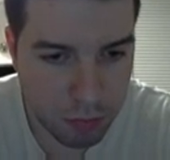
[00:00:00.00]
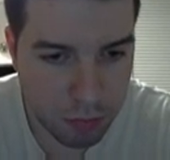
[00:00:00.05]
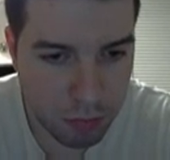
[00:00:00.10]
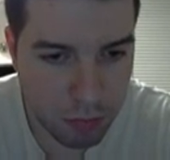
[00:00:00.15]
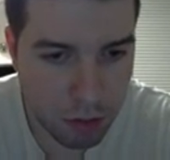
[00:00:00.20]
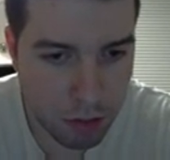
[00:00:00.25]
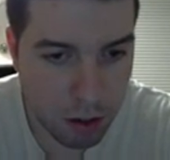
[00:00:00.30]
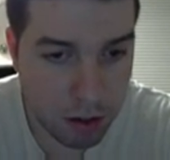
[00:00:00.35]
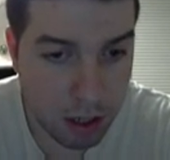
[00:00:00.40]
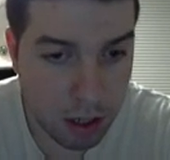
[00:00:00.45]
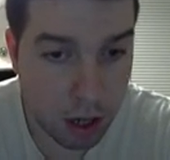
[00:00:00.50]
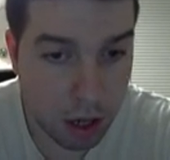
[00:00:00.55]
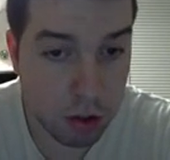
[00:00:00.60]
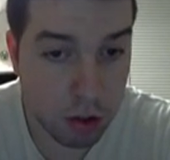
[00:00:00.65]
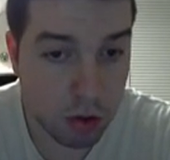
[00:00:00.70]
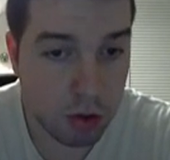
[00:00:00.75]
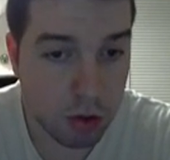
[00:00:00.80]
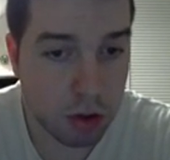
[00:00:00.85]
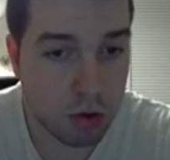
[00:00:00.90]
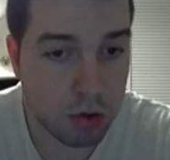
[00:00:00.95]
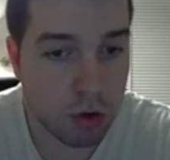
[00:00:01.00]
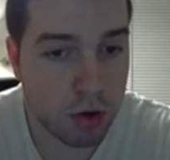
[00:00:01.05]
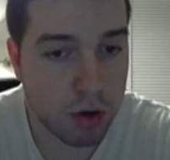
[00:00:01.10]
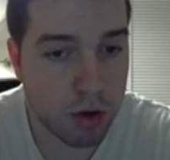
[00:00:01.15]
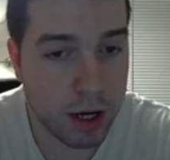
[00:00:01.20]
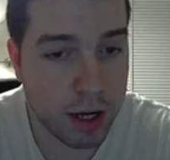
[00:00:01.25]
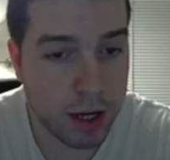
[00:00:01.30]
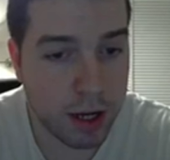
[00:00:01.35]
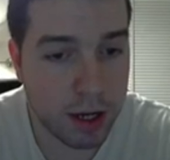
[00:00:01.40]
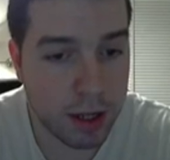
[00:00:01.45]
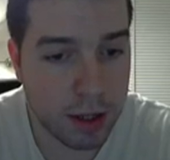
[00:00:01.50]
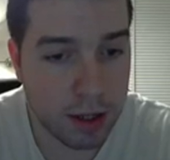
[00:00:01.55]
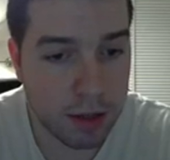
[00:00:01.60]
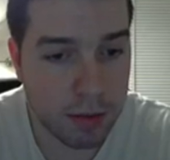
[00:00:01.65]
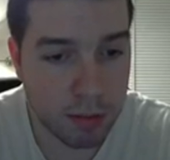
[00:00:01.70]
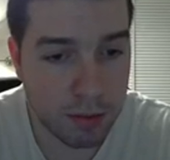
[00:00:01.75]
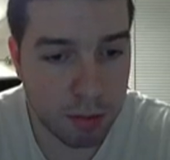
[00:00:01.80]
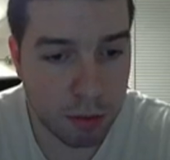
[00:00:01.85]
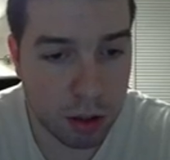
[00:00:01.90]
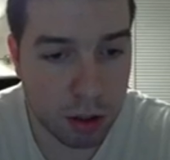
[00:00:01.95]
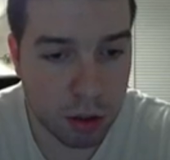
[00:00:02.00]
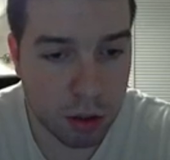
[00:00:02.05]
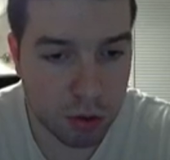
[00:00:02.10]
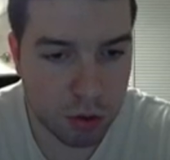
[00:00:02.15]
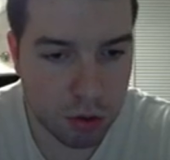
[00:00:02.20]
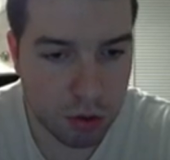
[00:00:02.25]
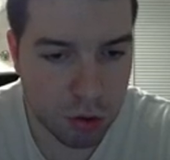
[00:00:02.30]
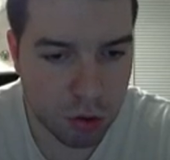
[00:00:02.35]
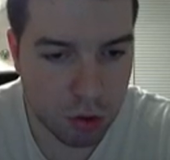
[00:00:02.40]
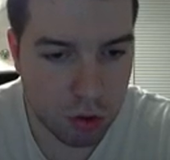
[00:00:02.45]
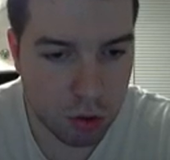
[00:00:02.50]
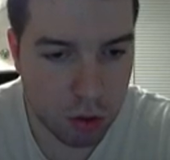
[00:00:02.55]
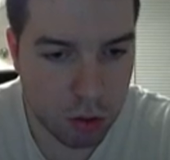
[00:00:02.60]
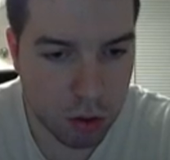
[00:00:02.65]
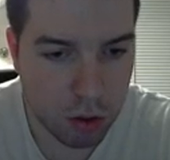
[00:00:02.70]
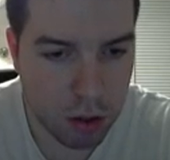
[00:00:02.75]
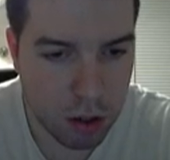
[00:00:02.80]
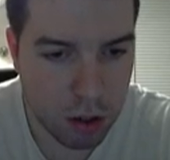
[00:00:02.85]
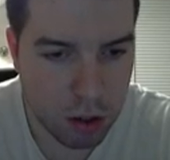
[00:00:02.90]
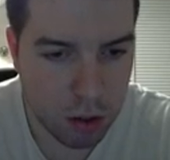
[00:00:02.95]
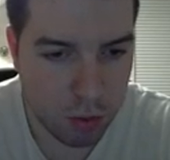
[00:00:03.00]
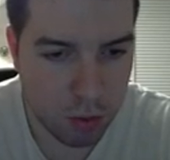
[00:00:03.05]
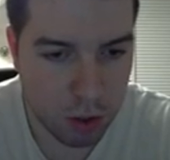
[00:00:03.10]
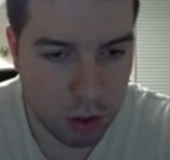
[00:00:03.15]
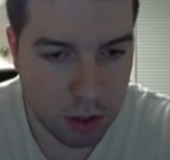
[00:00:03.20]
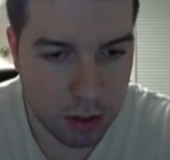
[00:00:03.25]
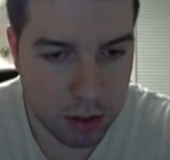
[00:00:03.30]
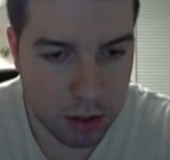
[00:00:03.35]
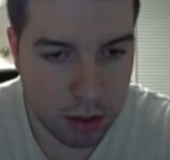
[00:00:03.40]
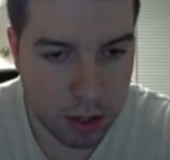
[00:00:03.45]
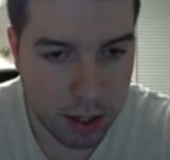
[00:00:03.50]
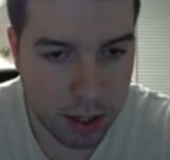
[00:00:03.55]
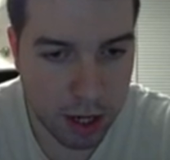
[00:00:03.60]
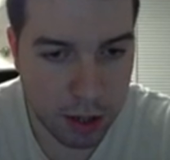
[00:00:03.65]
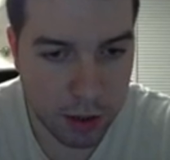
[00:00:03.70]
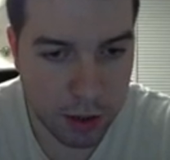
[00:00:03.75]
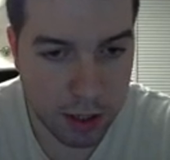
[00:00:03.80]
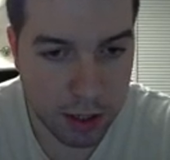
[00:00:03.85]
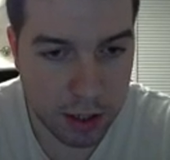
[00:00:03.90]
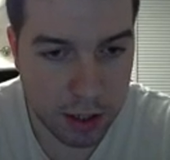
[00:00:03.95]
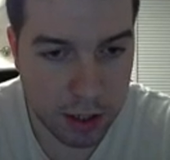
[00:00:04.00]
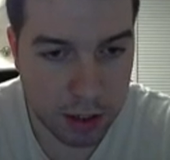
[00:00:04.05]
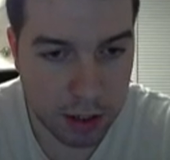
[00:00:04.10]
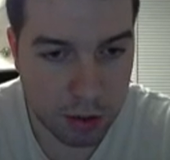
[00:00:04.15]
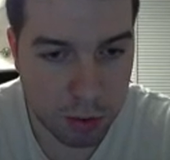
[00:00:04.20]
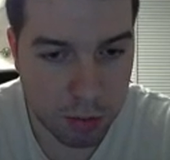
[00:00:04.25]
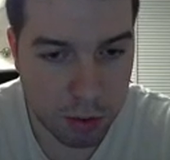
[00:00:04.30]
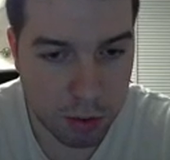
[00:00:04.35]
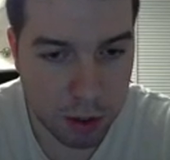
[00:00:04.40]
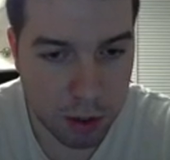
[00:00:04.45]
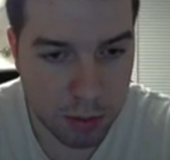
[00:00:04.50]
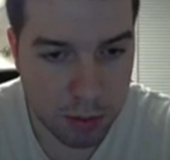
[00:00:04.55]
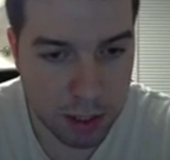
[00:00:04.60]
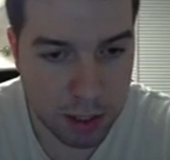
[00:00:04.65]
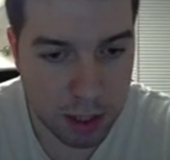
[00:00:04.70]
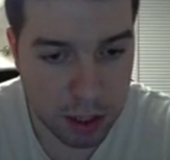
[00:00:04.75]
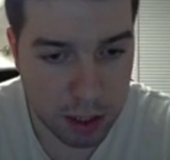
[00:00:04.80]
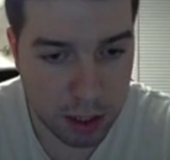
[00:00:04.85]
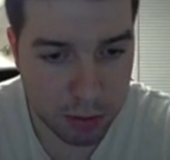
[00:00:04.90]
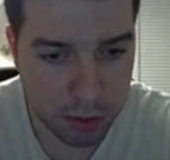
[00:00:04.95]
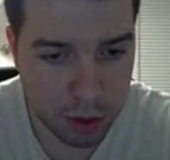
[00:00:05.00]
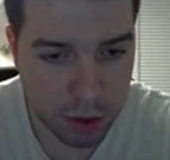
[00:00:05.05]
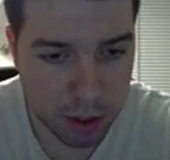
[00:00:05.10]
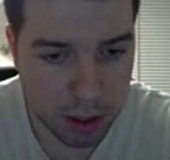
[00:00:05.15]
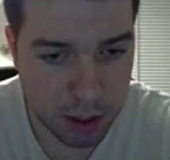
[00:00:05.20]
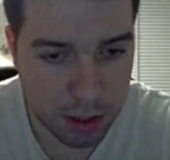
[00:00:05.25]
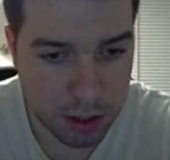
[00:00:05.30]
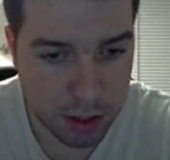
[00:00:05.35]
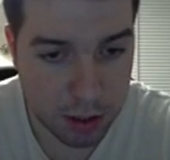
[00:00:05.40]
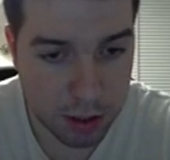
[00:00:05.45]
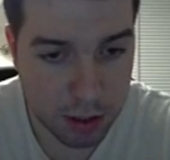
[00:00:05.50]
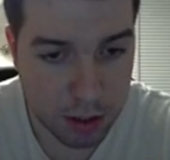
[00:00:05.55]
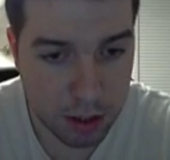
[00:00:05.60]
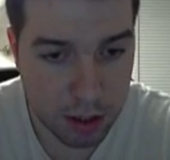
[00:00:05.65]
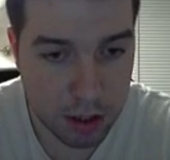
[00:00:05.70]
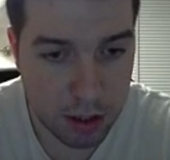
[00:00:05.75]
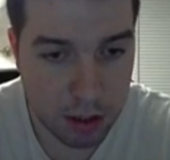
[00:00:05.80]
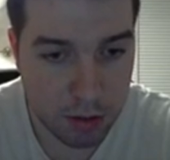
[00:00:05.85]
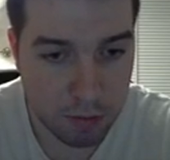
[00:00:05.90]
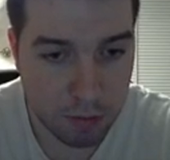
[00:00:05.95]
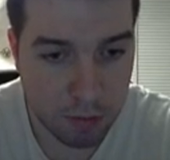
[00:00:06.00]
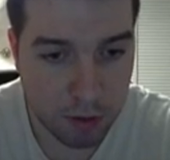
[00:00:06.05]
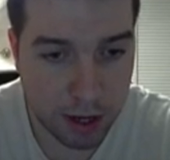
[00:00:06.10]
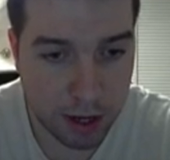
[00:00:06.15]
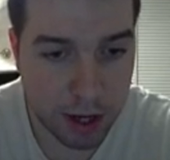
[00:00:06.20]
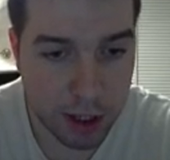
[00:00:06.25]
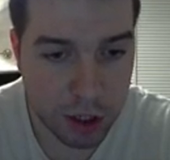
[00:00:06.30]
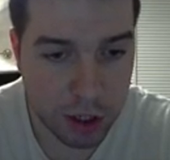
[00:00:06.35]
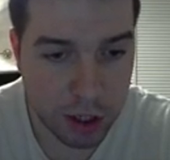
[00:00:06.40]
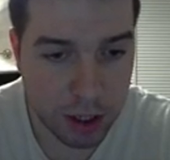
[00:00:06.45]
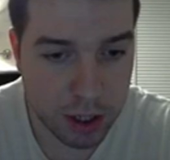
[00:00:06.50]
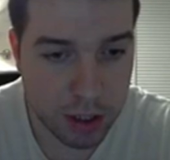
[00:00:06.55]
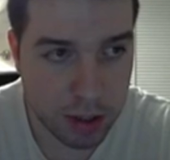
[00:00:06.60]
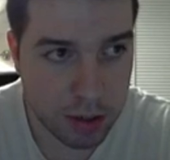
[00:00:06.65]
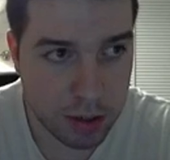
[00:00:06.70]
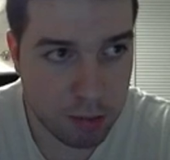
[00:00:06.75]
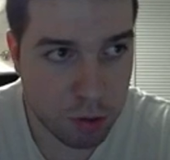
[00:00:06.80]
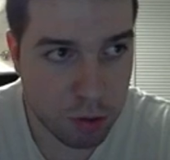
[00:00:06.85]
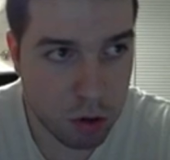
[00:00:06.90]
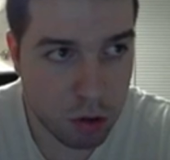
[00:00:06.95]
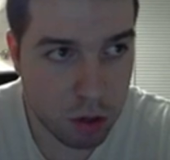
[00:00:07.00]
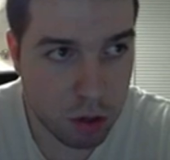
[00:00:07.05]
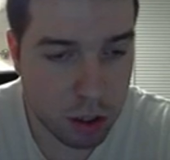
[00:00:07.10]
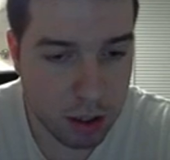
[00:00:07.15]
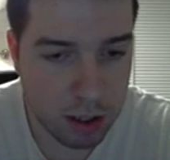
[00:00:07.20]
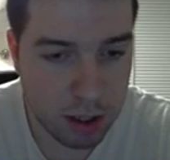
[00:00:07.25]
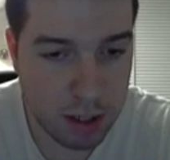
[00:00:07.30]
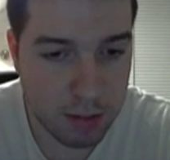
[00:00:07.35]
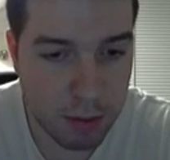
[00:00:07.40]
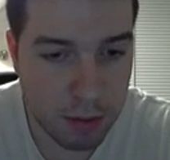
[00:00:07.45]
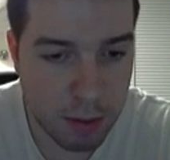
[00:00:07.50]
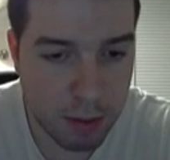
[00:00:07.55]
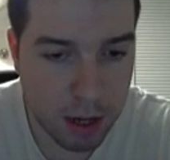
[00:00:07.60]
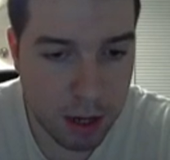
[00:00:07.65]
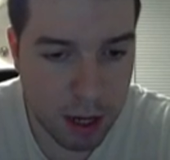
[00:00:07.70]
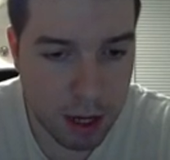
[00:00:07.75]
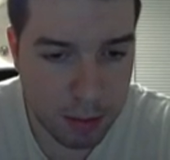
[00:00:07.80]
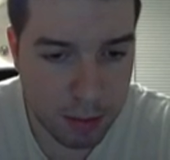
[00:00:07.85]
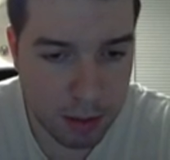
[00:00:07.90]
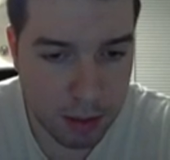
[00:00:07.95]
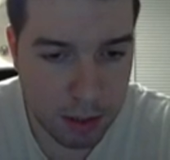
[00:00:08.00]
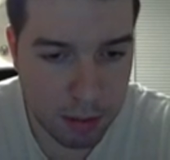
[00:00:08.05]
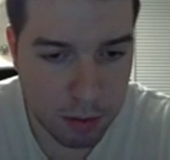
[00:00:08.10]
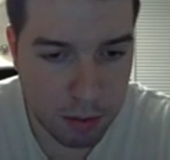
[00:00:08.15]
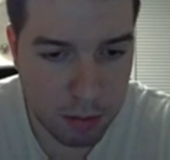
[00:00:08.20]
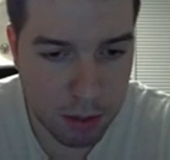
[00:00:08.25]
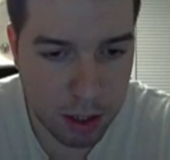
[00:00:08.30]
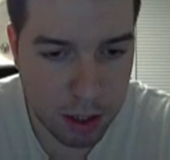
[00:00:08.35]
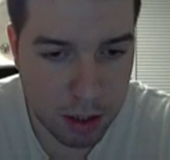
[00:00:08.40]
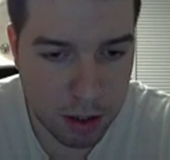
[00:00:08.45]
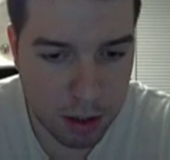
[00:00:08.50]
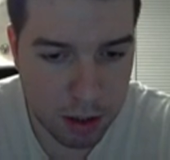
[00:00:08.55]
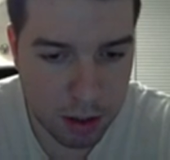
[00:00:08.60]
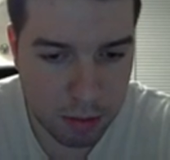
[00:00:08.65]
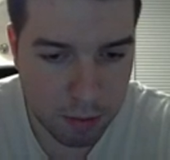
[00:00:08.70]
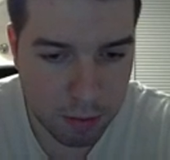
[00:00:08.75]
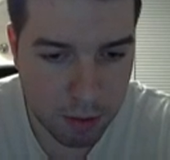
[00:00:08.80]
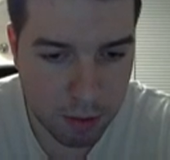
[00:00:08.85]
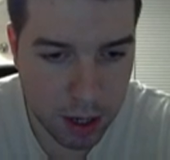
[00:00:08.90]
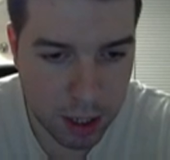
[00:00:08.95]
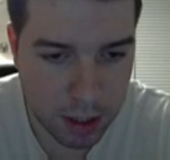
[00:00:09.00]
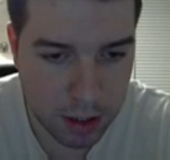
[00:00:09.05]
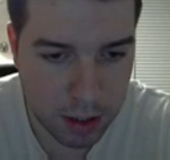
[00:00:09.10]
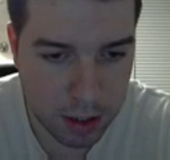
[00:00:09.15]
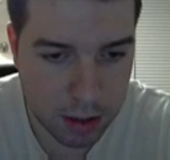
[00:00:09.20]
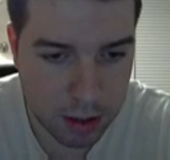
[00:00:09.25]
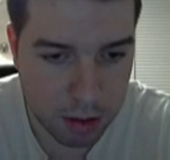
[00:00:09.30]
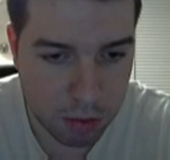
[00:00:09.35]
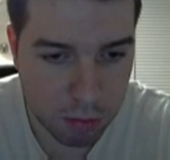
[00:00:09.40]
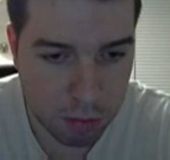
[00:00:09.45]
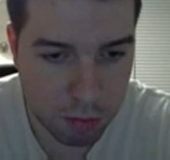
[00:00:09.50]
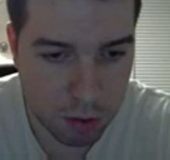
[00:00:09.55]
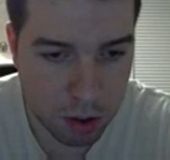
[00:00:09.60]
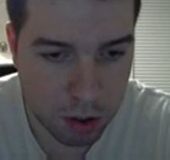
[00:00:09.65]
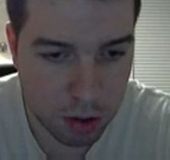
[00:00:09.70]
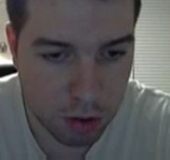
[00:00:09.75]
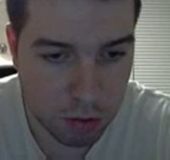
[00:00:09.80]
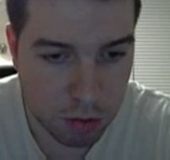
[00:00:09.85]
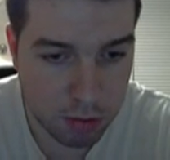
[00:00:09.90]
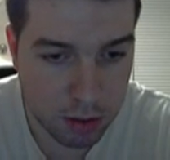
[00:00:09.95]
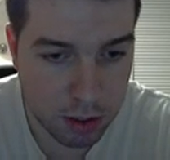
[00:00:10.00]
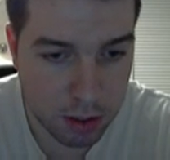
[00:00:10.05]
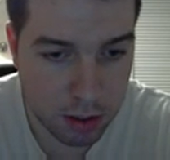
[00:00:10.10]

Now they're going to try and get mid control with Kerrigan and Dupree, basically with just a flash and a smoke. This maybe helps them a bit, the fact that Dupree knows that